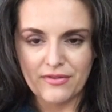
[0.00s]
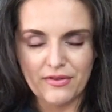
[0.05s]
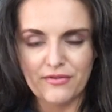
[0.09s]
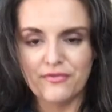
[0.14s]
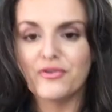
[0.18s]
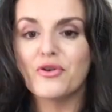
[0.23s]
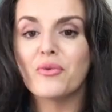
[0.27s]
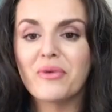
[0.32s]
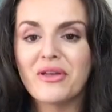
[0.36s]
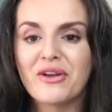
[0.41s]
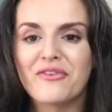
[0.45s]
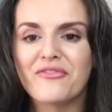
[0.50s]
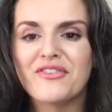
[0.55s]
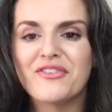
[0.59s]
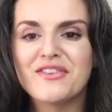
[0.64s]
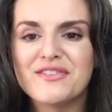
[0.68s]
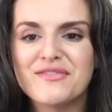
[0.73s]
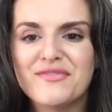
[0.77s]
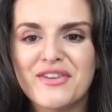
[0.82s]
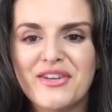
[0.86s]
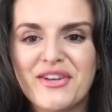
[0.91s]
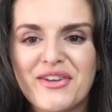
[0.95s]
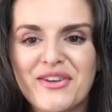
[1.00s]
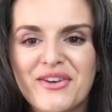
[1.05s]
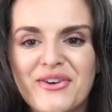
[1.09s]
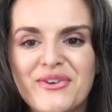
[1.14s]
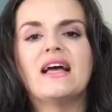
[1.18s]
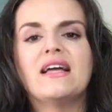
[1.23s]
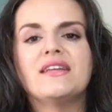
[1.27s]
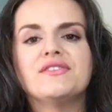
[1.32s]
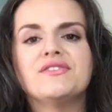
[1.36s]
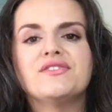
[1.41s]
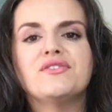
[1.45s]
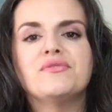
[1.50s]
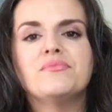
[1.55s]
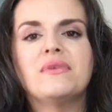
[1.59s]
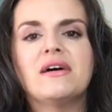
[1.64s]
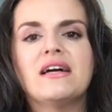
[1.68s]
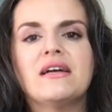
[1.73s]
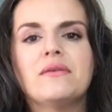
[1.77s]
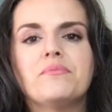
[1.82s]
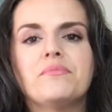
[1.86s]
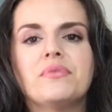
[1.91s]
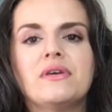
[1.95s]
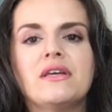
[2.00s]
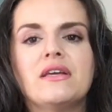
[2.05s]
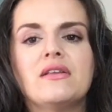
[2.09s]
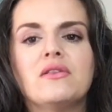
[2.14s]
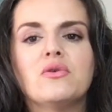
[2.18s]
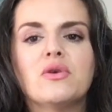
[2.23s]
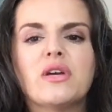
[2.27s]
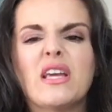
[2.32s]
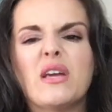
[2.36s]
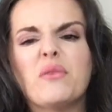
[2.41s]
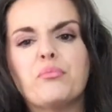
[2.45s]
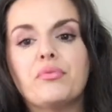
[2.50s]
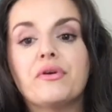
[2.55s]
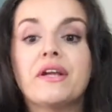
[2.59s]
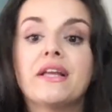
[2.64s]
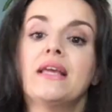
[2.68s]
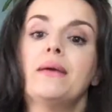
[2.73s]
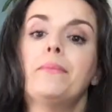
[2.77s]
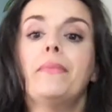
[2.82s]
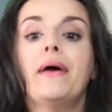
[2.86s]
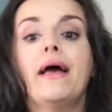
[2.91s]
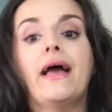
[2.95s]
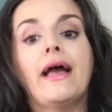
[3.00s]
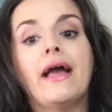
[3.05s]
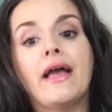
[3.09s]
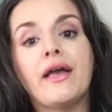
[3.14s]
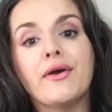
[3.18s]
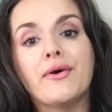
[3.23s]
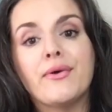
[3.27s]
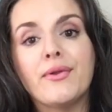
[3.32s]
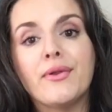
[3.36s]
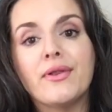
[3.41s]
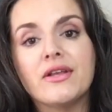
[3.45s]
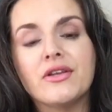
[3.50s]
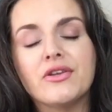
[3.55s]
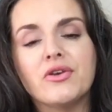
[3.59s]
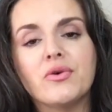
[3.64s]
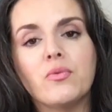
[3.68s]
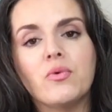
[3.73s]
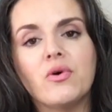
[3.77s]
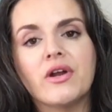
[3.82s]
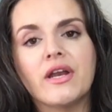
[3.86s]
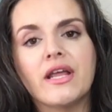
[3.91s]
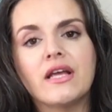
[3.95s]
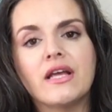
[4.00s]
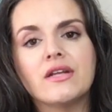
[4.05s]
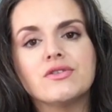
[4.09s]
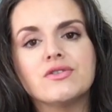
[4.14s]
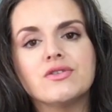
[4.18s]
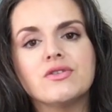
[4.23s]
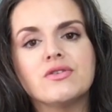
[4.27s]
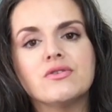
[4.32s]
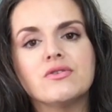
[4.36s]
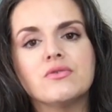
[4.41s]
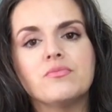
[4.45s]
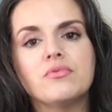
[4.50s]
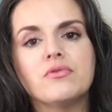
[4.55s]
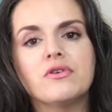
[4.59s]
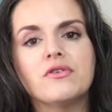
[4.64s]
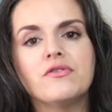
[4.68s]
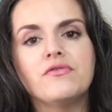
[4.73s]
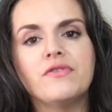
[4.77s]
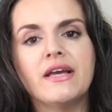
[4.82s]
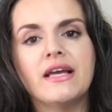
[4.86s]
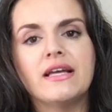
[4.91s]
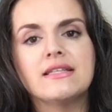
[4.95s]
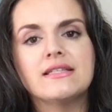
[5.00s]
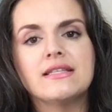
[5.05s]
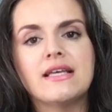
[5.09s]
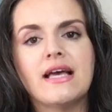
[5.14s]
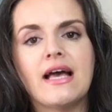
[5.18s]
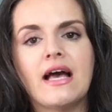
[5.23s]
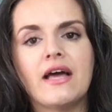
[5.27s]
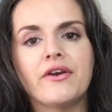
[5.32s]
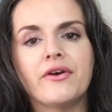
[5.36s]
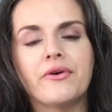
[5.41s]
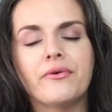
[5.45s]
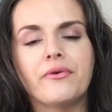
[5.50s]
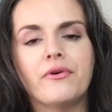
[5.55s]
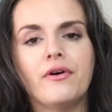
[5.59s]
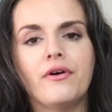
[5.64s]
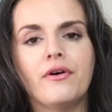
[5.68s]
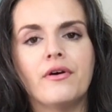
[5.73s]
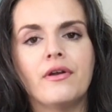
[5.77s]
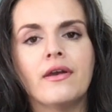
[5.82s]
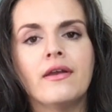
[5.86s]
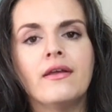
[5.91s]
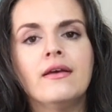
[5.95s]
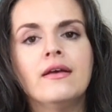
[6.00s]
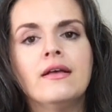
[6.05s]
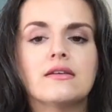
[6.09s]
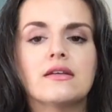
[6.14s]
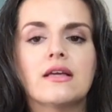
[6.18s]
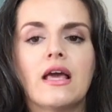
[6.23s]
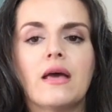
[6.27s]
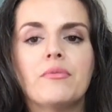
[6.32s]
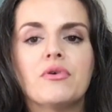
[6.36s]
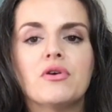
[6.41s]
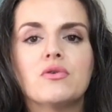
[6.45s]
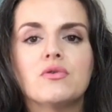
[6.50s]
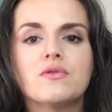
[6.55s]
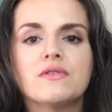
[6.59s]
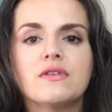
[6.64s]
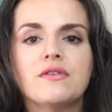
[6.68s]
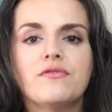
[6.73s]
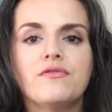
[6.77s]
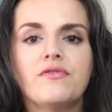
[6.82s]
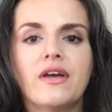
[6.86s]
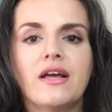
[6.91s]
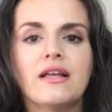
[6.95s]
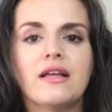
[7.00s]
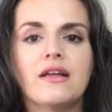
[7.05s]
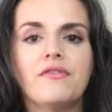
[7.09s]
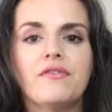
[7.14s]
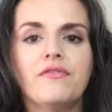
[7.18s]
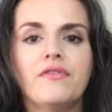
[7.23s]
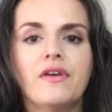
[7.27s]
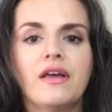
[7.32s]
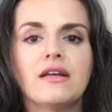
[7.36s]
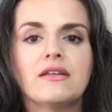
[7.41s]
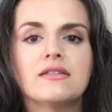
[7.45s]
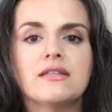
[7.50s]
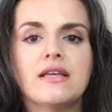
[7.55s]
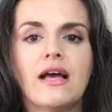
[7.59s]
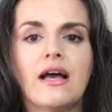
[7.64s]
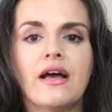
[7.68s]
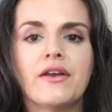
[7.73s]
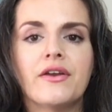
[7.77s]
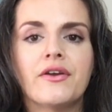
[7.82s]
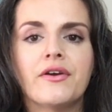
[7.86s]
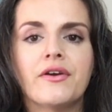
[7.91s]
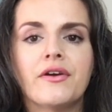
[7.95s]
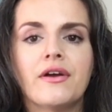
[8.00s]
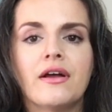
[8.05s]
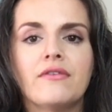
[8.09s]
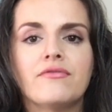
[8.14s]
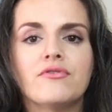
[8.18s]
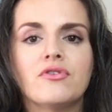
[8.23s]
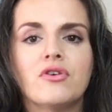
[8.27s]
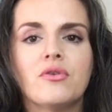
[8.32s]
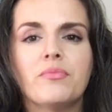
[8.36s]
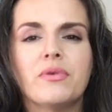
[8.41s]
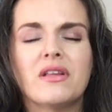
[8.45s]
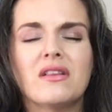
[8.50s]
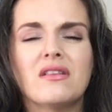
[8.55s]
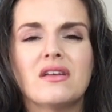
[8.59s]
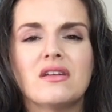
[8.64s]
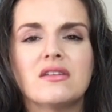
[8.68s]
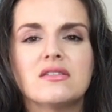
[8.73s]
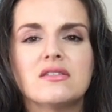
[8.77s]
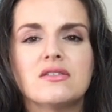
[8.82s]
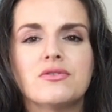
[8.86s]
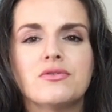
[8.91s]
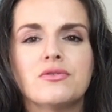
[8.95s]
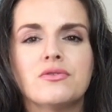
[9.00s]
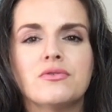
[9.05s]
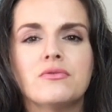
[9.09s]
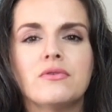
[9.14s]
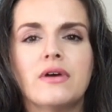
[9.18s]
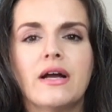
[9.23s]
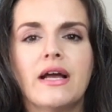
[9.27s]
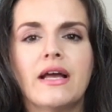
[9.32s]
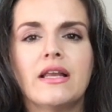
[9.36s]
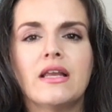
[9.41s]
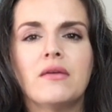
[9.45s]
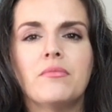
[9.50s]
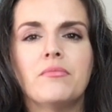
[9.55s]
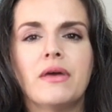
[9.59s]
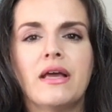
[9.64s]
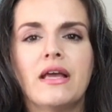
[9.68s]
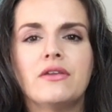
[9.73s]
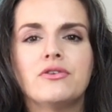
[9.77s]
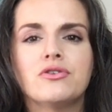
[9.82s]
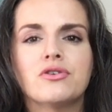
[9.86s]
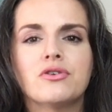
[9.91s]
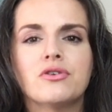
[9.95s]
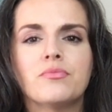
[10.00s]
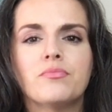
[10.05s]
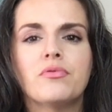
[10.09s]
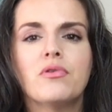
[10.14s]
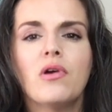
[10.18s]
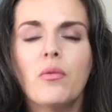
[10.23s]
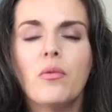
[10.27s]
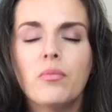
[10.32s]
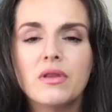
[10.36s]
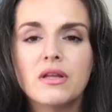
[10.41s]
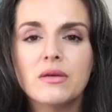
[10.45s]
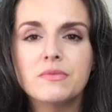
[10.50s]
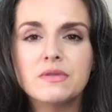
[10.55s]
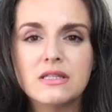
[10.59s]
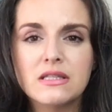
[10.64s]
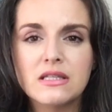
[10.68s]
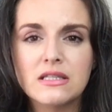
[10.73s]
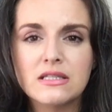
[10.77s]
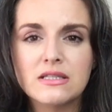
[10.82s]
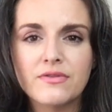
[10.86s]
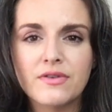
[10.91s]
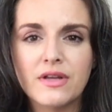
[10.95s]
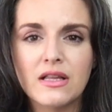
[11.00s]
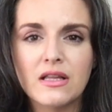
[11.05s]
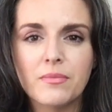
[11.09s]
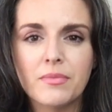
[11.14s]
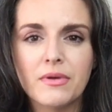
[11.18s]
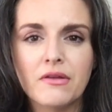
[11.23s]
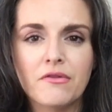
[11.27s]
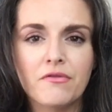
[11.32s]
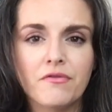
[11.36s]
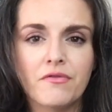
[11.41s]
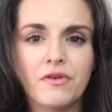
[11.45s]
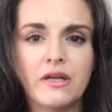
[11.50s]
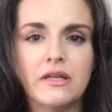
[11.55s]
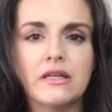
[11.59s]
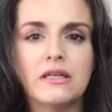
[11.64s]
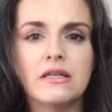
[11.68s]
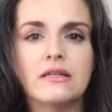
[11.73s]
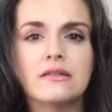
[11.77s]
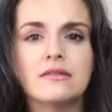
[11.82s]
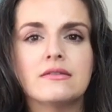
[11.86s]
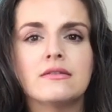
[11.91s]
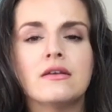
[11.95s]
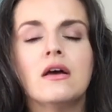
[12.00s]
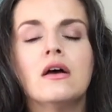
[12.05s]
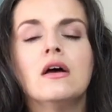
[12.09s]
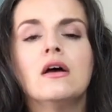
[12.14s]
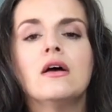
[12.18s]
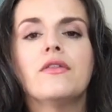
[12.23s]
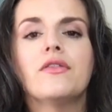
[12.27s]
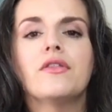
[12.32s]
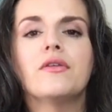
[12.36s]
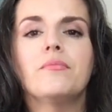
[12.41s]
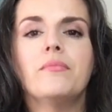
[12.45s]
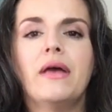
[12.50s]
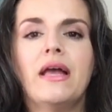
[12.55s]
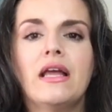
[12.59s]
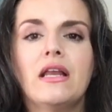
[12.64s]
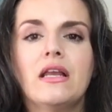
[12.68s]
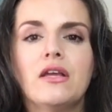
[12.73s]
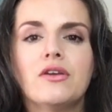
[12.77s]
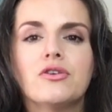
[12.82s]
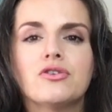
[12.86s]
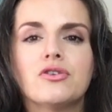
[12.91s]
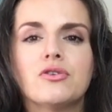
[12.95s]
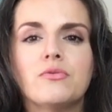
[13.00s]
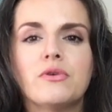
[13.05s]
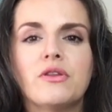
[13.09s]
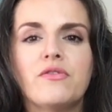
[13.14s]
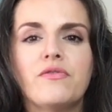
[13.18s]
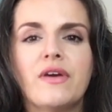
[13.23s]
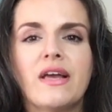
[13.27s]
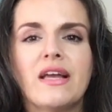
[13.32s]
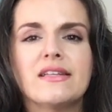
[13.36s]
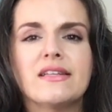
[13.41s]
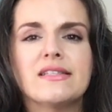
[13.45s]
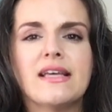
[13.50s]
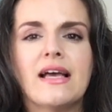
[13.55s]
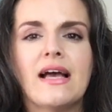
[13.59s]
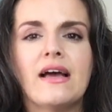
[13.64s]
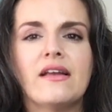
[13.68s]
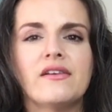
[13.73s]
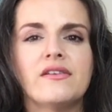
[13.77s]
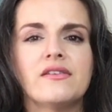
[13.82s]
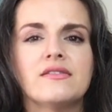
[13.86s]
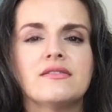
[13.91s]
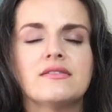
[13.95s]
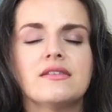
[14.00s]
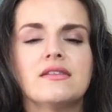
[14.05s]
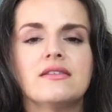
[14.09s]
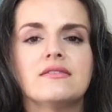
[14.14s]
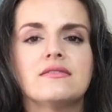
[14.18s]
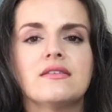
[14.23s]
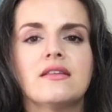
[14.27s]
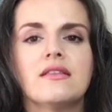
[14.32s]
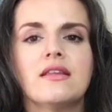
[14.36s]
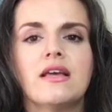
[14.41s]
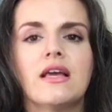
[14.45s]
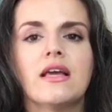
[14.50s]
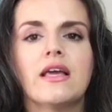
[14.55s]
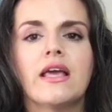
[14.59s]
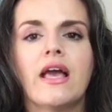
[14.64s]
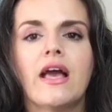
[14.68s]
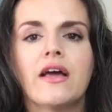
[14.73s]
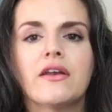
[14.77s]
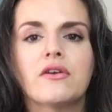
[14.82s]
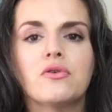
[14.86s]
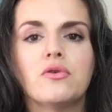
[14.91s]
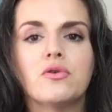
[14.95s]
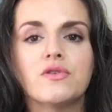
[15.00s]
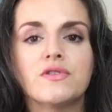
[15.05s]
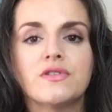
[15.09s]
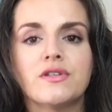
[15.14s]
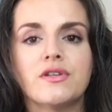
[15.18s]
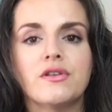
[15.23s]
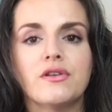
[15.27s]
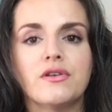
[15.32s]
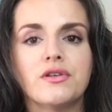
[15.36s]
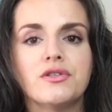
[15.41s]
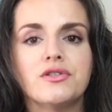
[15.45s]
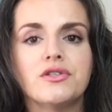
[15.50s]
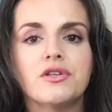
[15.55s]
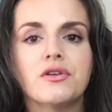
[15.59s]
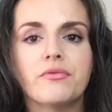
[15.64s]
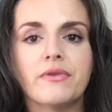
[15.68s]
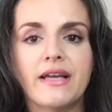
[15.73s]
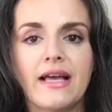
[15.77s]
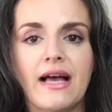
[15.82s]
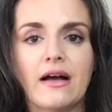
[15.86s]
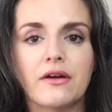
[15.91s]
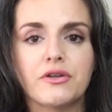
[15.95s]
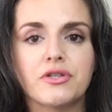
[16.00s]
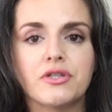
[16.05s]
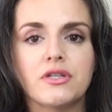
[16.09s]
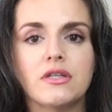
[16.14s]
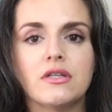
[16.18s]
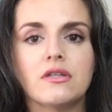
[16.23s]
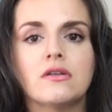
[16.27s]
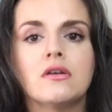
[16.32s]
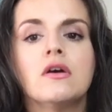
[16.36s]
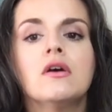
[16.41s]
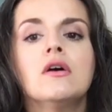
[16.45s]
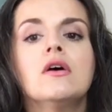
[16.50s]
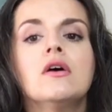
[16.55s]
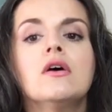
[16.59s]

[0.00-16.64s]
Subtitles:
the filming of this video, and you might be looking pretty pale and you're wanting to put a fake tanner on. The chemicals in fake tanner have not been linked to any major problems in the developing fetus. The main issue with fake tanners is that they can cause an allergic reaction.